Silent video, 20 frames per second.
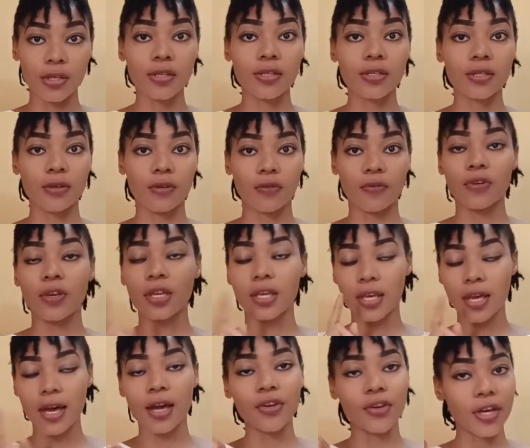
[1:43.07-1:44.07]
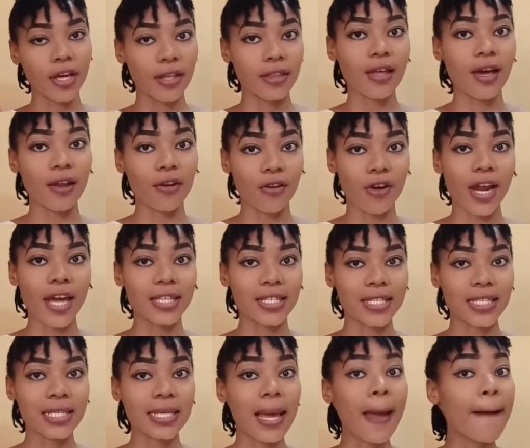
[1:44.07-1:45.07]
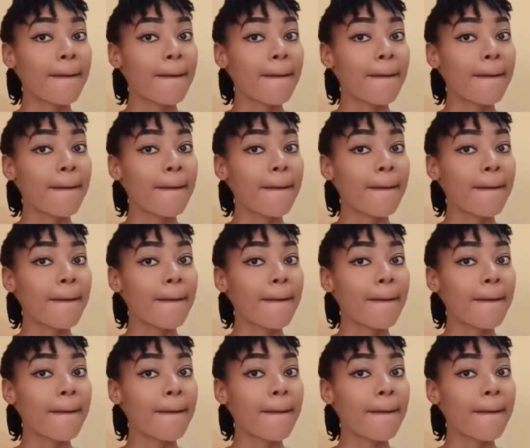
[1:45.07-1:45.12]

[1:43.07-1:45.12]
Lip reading: solve. Yeah, you heard that right.